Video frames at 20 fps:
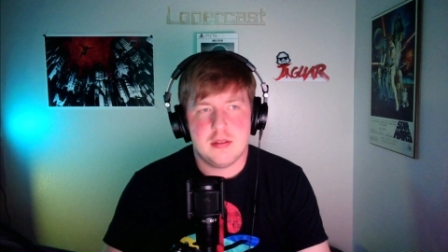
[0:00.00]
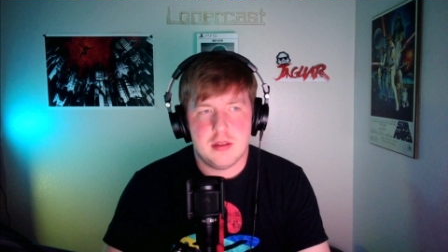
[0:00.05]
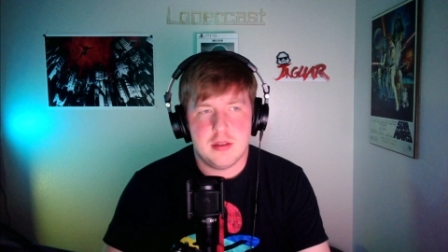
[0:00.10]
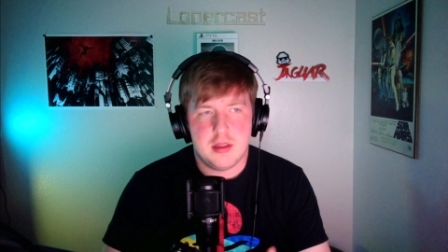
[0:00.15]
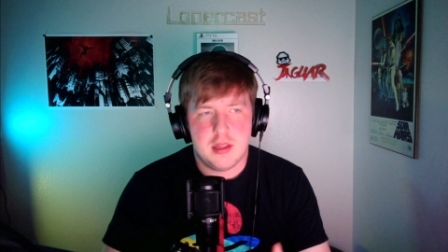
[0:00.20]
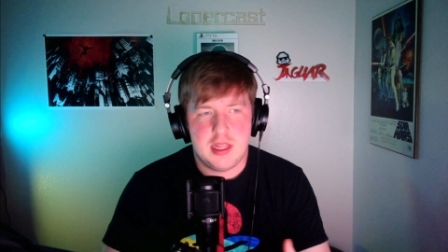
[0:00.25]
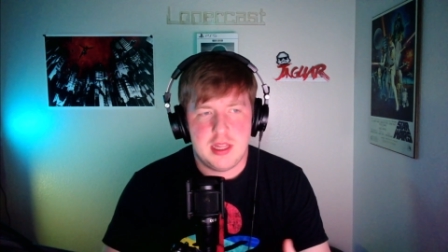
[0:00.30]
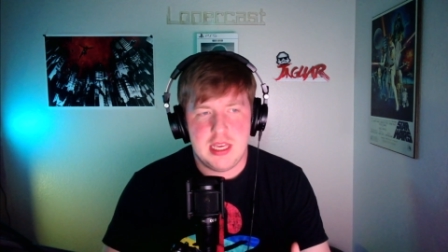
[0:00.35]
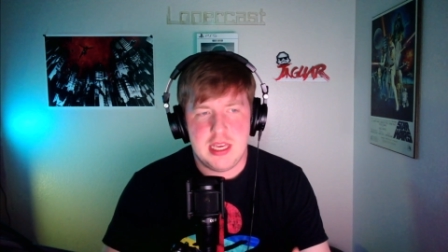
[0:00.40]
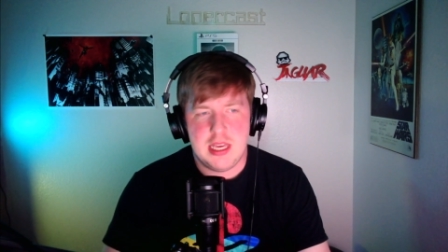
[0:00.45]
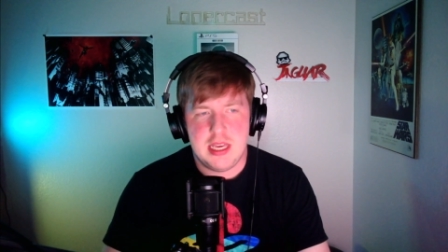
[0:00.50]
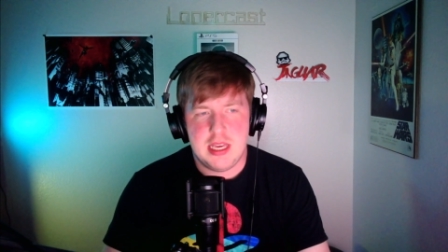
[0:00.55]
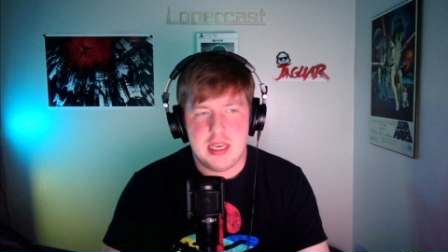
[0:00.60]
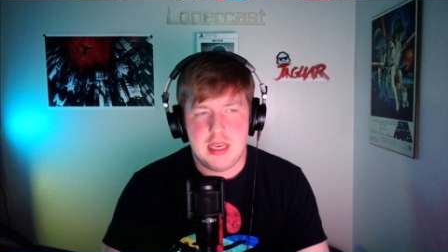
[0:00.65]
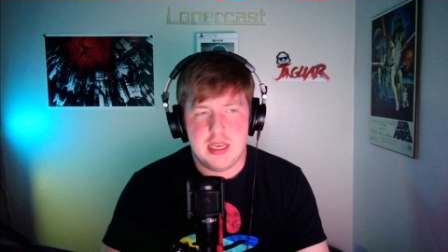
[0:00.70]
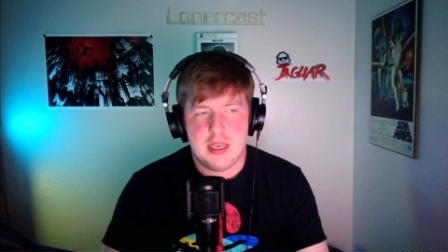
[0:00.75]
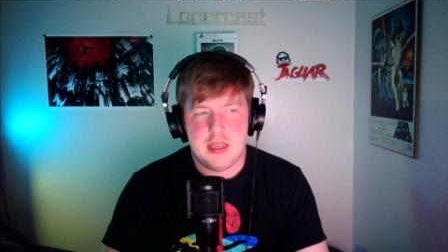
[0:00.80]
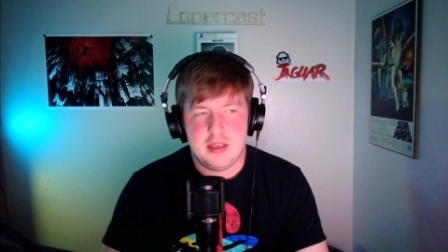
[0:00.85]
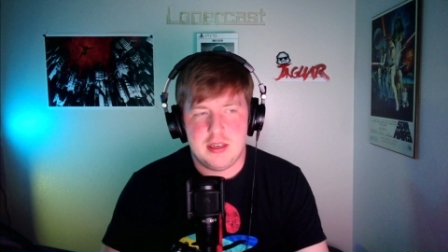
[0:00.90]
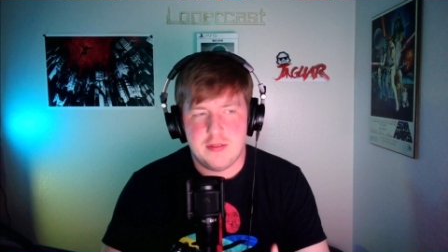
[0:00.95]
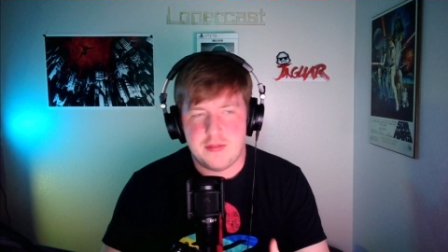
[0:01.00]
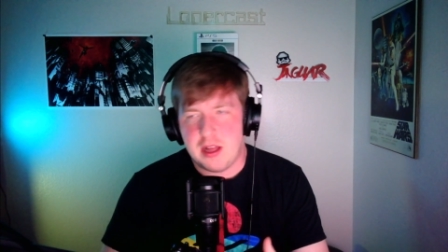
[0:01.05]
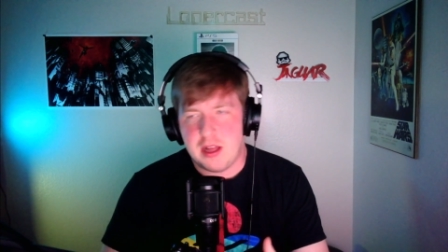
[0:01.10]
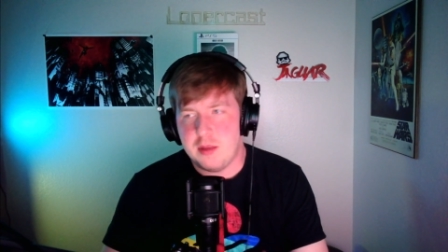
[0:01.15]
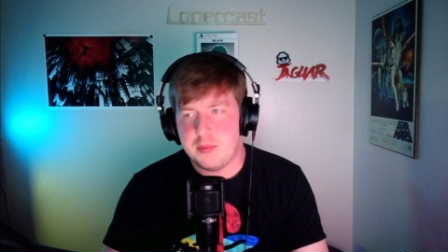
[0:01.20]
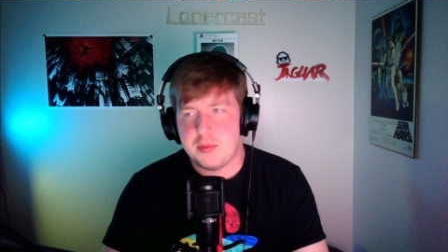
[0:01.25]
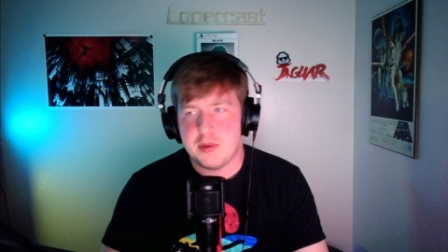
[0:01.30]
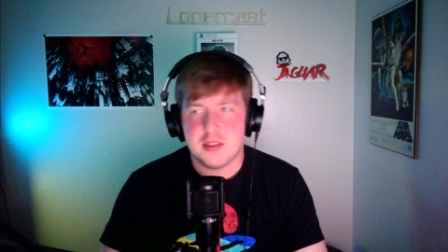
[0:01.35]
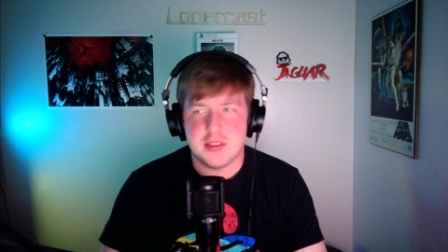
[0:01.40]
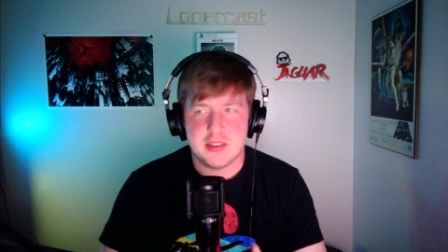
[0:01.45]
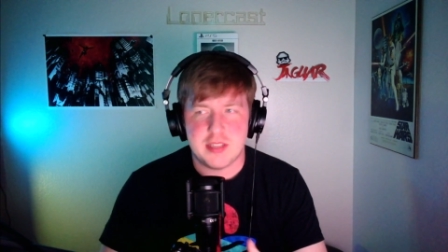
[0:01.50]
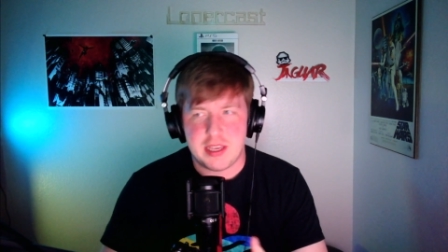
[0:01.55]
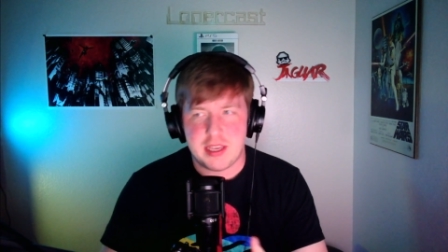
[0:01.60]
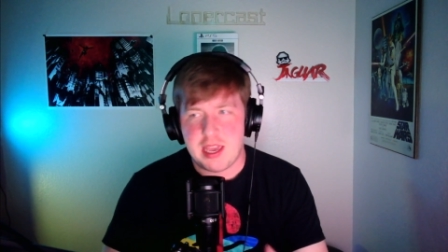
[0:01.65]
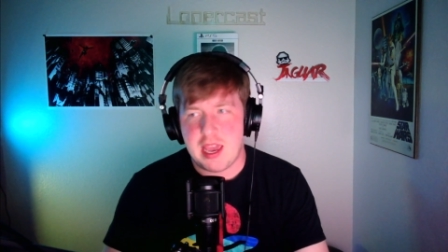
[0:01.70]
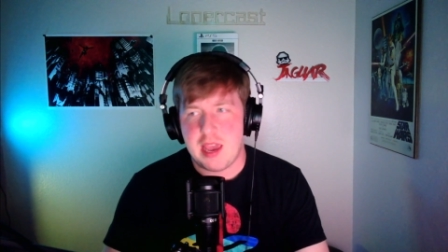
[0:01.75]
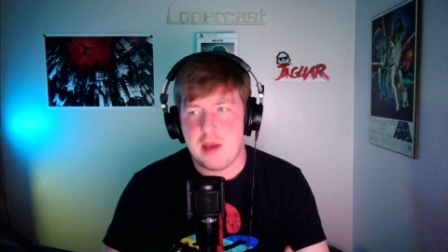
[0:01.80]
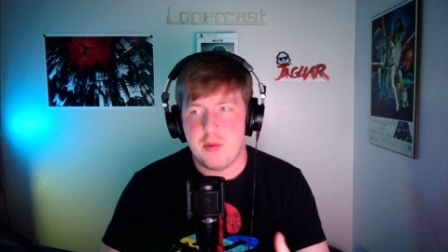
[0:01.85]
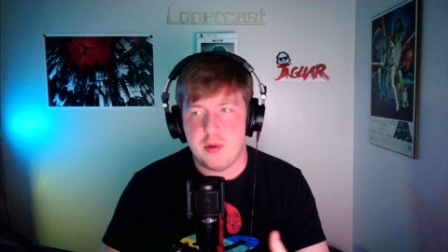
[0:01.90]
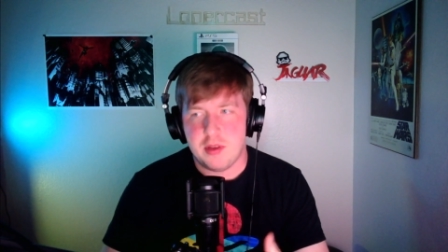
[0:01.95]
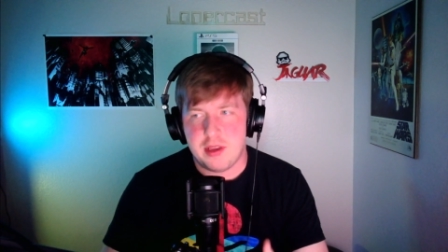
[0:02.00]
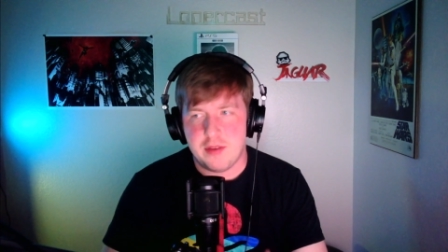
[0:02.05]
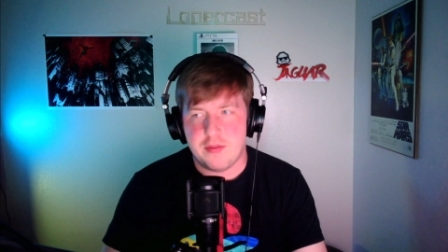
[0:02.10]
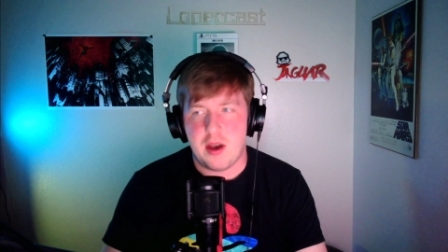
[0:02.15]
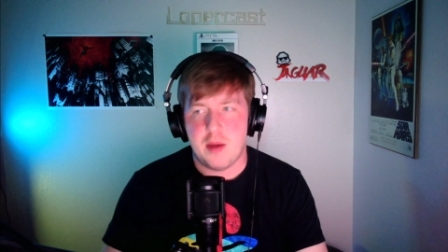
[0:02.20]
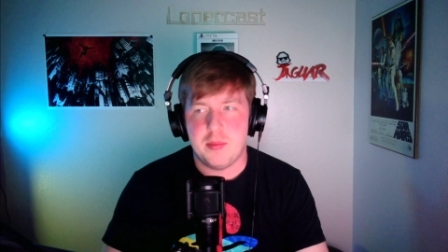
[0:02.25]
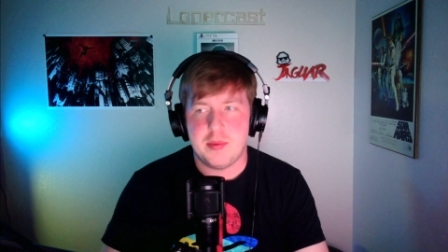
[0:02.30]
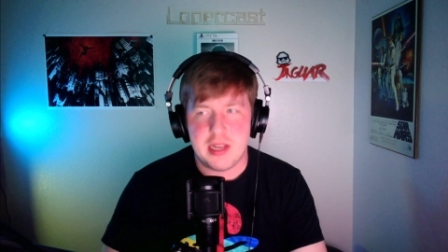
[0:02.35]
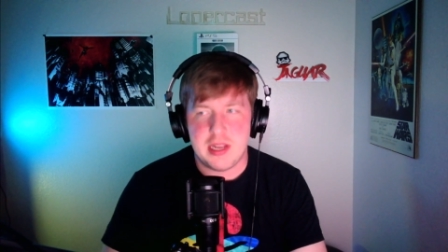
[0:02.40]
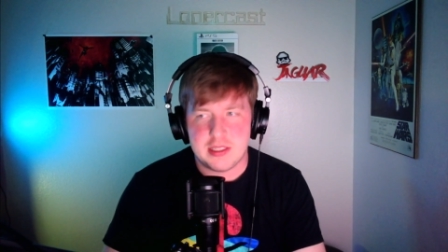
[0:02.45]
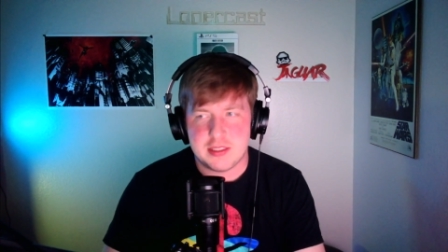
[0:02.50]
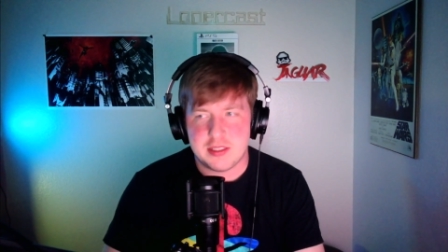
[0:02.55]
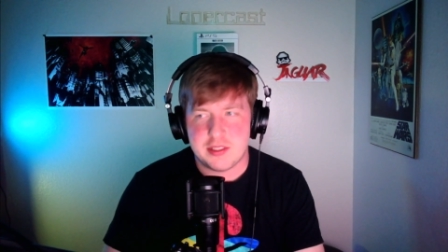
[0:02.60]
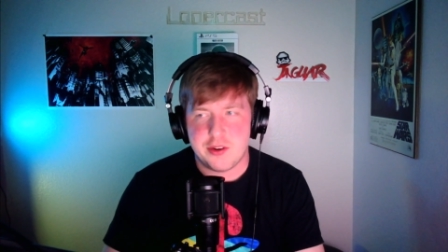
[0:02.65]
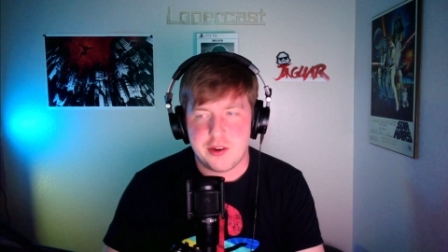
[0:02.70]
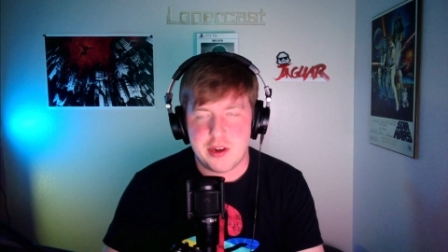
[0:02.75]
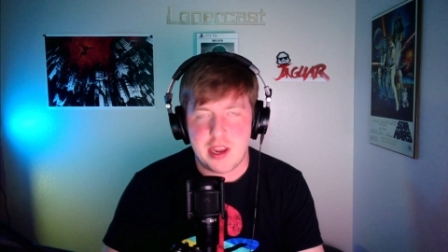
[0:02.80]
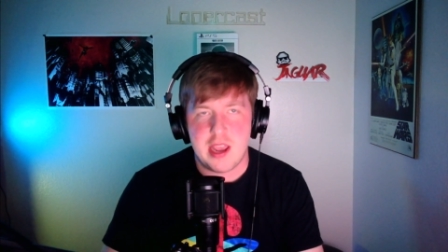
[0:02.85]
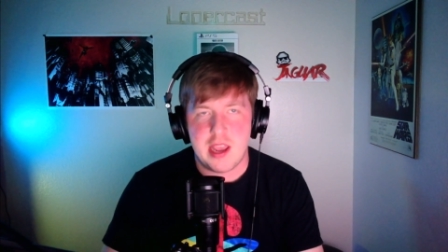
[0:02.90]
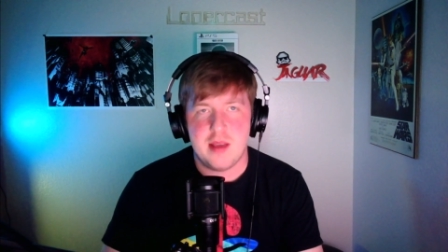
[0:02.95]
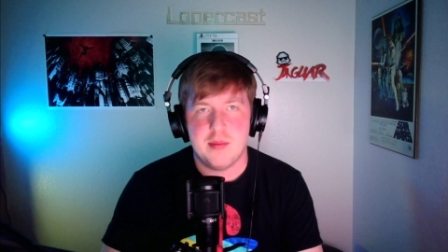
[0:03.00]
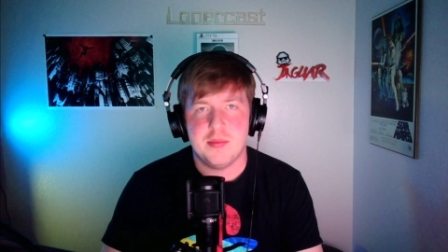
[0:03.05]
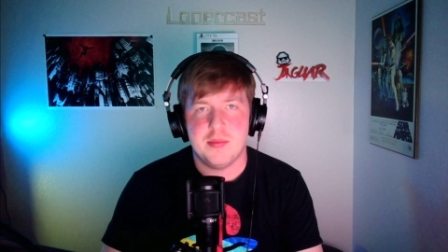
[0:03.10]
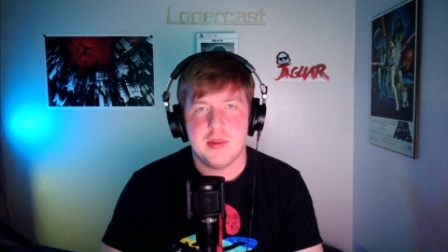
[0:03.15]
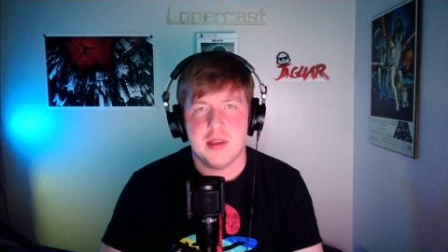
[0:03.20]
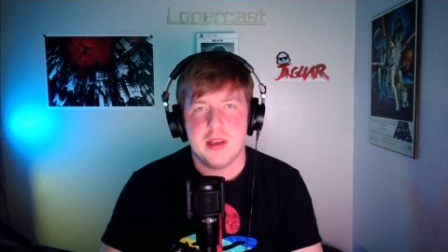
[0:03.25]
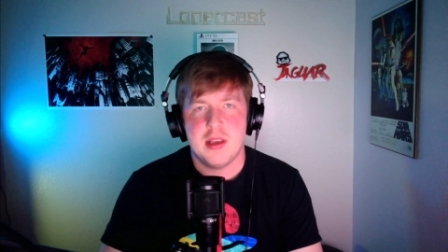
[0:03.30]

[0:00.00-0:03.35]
the developers like hey, we'll give updates to your game